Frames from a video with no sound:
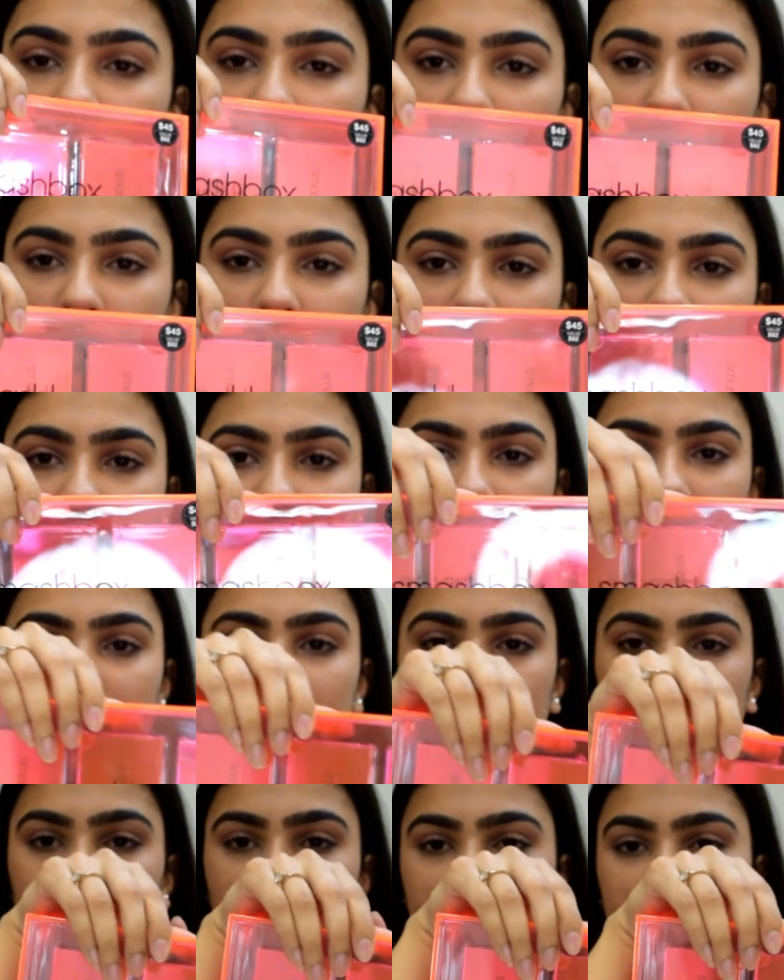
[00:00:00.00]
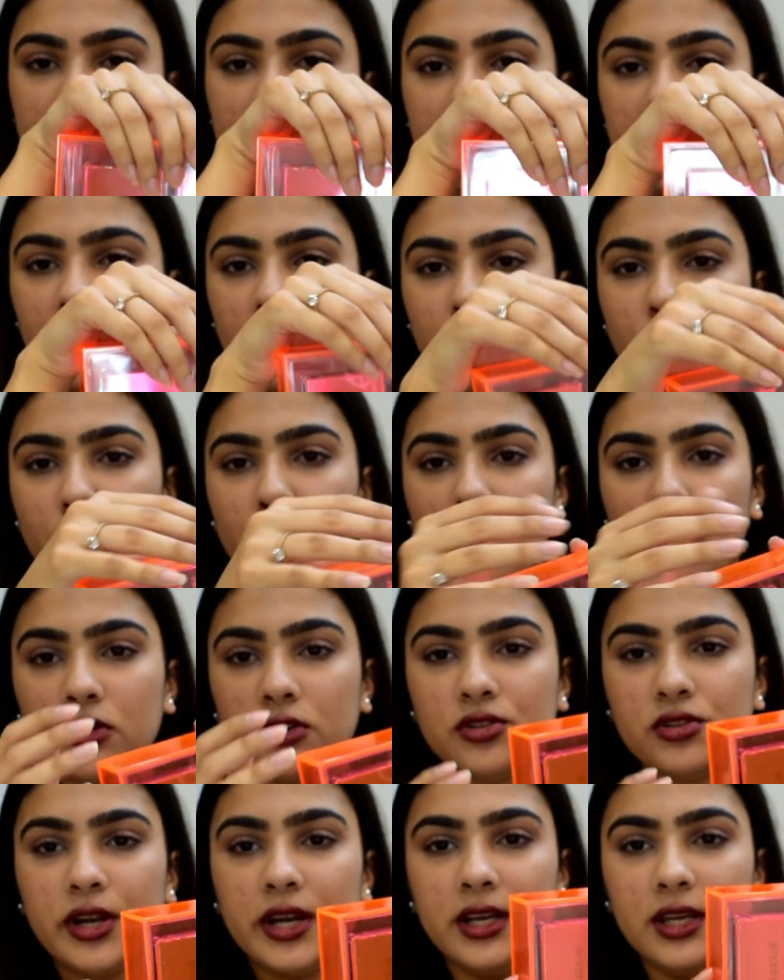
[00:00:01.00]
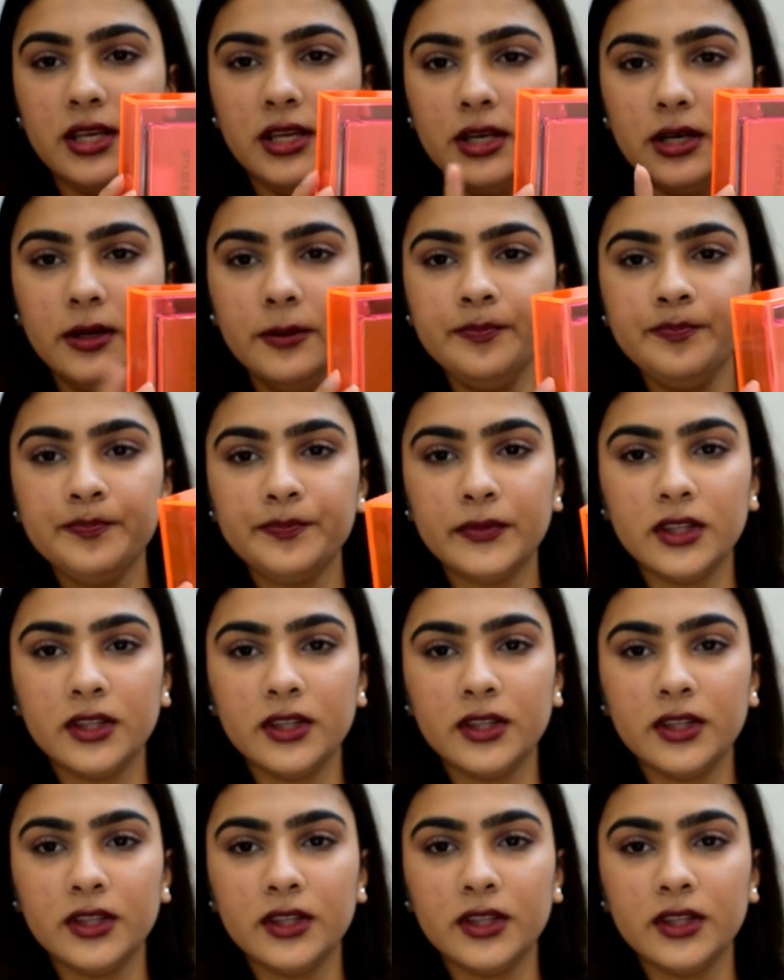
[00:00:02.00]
out and you can see the box right here.